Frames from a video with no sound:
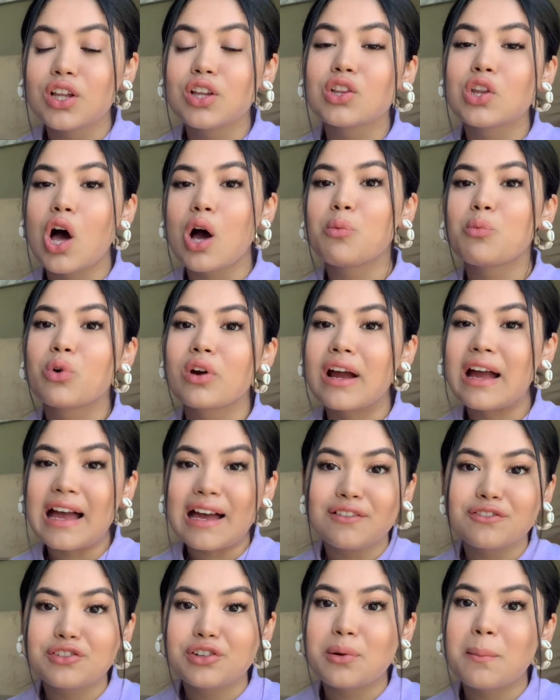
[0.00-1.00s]
a lot more
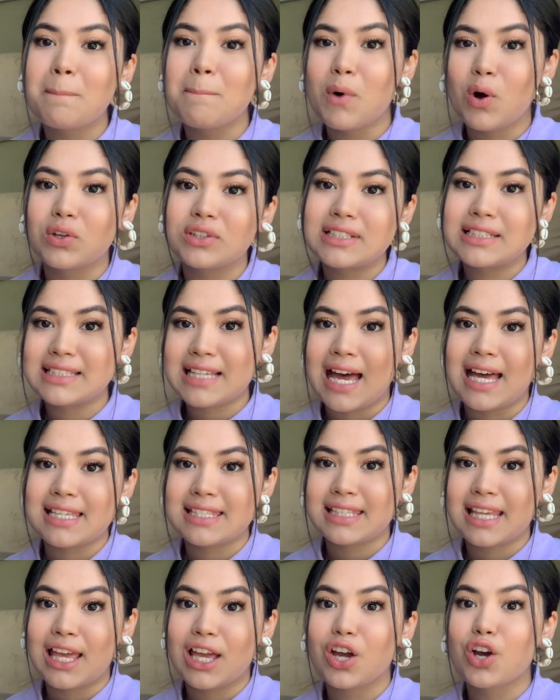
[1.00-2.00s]
heavier
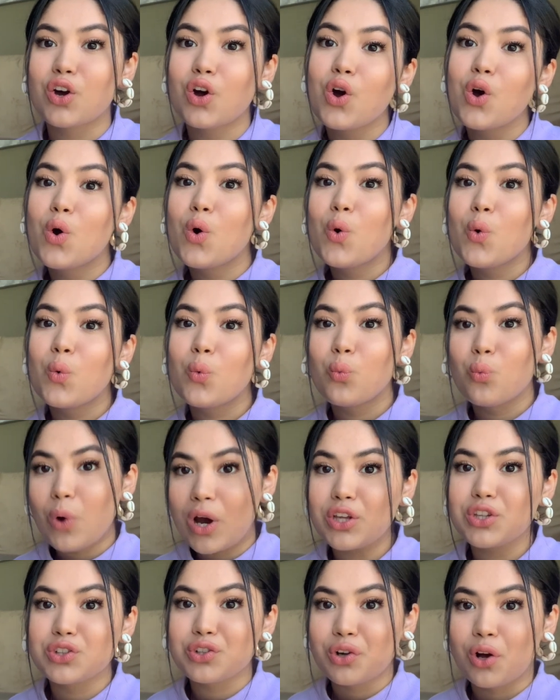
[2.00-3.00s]
multitasking
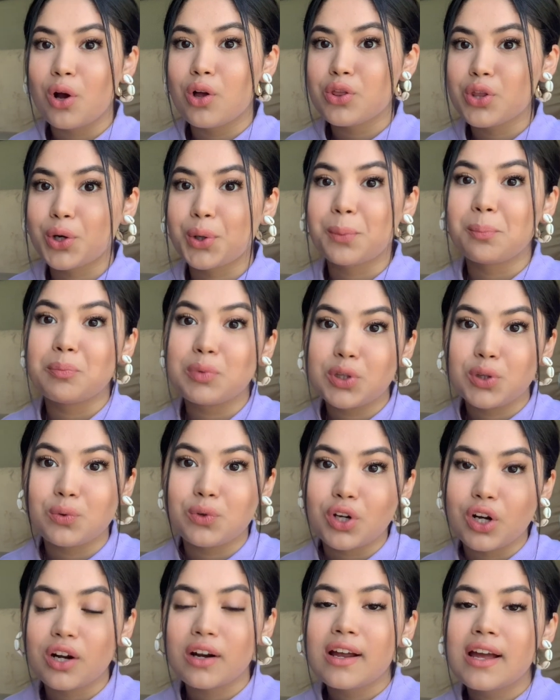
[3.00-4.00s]
when you're on the
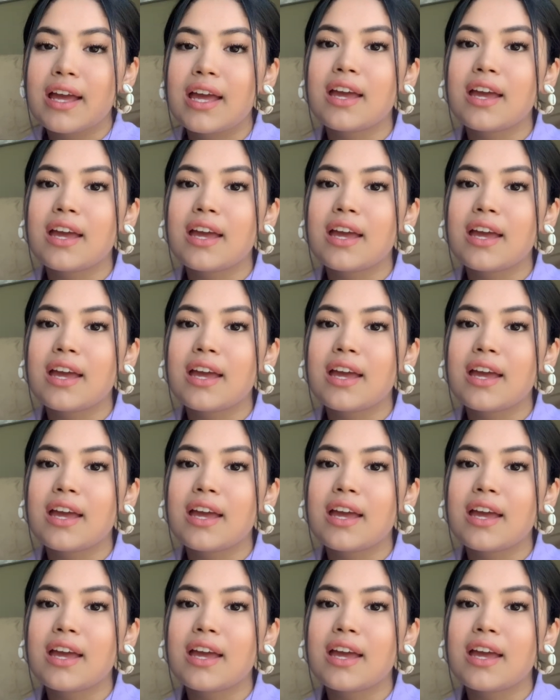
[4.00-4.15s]
computer.